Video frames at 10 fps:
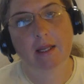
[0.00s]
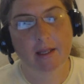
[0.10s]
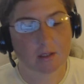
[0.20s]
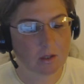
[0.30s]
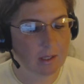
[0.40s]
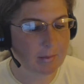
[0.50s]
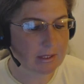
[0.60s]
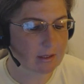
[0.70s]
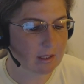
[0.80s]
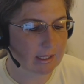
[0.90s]
Yeah, so that
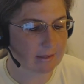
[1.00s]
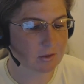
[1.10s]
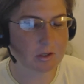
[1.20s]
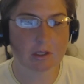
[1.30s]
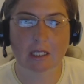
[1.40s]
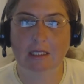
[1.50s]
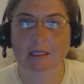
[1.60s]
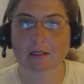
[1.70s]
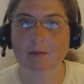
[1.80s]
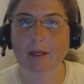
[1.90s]
basically gives you a good
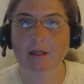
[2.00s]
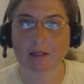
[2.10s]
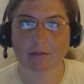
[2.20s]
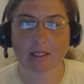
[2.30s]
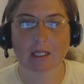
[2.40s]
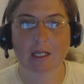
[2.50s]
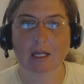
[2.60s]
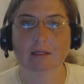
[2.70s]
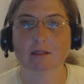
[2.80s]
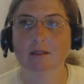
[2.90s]
idea about leaving the nest.